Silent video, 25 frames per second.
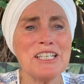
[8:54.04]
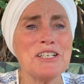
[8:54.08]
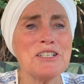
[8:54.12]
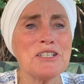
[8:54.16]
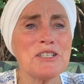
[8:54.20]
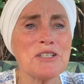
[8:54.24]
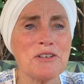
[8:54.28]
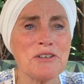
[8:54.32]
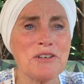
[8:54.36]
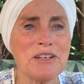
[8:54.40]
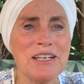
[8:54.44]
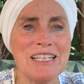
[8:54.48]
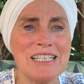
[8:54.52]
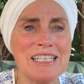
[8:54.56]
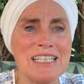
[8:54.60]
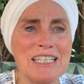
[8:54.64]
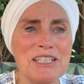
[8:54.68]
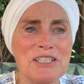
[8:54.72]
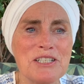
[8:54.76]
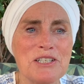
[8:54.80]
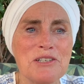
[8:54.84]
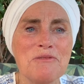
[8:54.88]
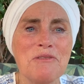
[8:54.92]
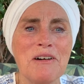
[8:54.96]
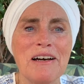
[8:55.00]
get as crazy
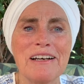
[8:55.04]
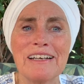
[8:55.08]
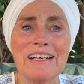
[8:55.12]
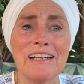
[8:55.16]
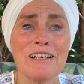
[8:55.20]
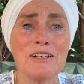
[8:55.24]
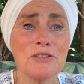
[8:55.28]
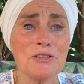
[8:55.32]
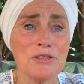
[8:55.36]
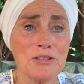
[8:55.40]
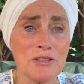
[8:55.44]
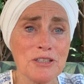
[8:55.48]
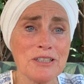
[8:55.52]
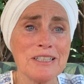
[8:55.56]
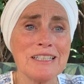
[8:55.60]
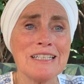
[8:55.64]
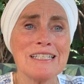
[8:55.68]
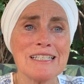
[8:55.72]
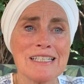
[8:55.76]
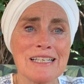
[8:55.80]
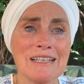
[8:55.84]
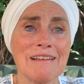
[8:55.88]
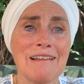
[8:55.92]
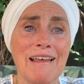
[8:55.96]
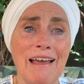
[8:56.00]
as you want and it'll turn
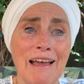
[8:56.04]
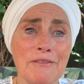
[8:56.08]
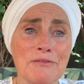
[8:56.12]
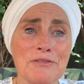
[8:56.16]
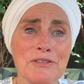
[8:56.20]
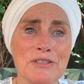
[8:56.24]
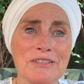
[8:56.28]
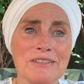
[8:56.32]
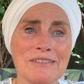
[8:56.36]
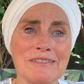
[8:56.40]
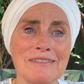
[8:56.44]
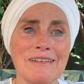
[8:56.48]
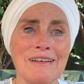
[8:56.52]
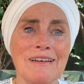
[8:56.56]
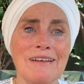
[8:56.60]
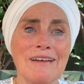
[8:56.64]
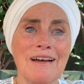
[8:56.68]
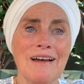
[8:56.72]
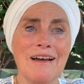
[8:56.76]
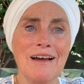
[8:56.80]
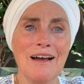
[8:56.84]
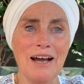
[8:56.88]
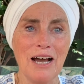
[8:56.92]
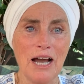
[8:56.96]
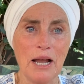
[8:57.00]
into laughter.
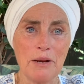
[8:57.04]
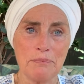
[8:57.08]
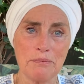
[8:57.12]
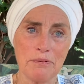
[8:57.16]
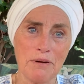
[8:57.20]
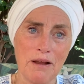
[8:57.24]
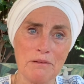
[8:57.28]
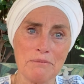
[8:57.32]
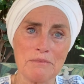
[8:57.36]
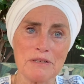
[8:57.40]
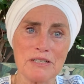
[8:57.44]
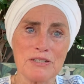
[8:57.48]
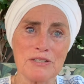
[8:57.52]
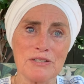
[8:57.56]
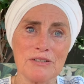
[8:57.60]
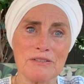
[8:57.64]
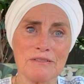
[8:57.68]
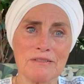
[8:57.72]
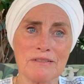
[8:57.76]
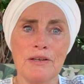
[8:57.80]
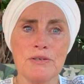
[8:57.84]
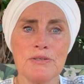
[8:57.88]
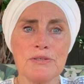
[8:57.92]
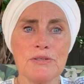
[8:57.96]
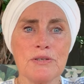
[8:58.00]
I promise you.
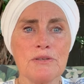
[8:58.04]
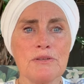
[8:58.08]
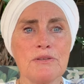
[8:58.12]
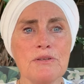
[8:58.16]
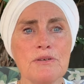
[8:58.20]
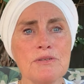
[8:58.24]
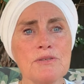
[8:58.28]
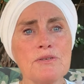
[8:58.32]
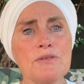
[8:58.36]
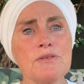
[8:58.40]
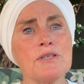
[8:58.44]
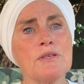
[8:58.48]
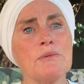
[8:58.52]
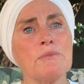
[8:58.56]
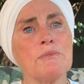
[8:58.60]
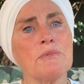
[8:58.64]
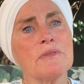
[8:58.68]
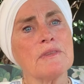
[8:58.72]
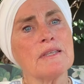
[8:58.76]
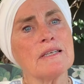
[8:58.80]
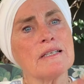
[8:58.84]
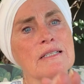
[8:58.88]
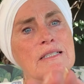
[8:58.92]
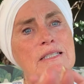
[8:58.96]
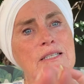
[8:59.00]
So those are some
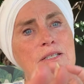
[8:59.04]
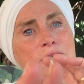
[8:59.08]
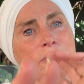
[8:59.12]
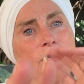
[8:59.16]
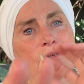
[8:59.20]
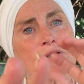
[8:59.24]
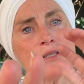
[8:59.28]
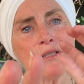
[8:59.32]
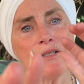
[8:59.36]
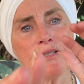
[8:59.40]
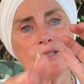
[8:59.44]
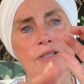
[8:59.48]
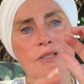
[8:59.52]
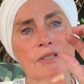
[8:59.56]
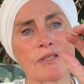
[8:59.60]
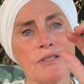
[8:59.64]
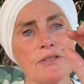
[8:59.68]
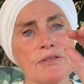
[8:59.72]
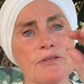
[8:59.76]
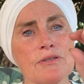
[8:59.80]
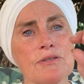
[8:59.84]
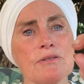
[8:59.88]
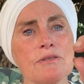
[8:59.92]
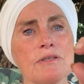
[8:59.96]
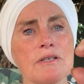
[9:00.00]
things that you can
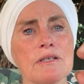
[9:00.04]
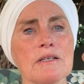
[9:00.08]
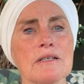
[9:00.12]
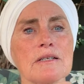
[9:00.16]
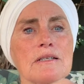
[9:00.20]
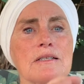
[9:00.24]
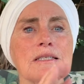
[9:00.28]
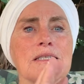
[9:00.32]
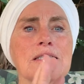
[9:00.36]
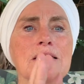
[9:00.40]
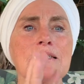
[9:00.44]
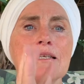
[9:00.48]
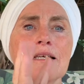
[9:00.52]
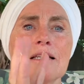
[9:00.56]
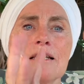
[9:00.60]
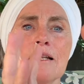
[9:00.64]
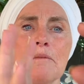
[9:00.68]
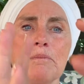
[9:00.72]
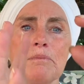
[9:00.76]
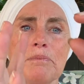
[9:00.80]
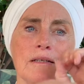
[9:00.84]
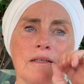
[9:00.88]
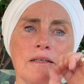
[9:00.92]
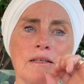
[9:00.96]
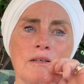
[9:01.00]
just do to set
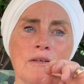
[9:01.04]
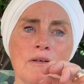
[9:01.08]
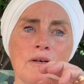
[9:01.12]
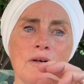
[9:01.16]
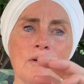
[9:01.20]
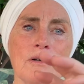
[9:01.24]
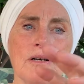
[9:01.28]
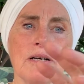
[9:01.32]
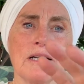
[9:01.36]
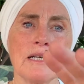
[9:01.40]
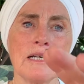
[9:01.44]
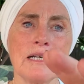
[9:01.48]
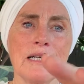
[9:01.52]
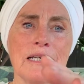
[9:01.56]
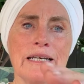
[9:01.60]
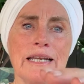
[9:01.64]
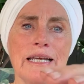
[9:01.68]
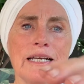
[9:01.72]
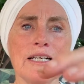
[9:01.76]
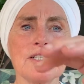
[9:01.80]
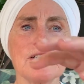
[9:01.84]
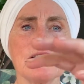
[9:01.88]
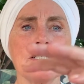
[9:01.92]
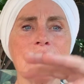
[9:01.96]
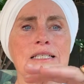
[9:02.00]
up, you know,
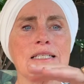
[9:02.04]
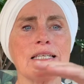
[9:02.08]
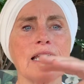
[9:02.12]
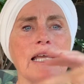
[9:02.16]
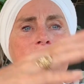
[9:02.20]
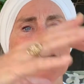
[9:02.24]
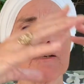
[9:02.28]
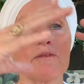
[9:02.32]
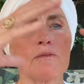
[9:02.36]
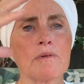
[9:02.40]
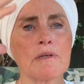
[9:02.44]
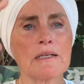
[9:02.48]
connections and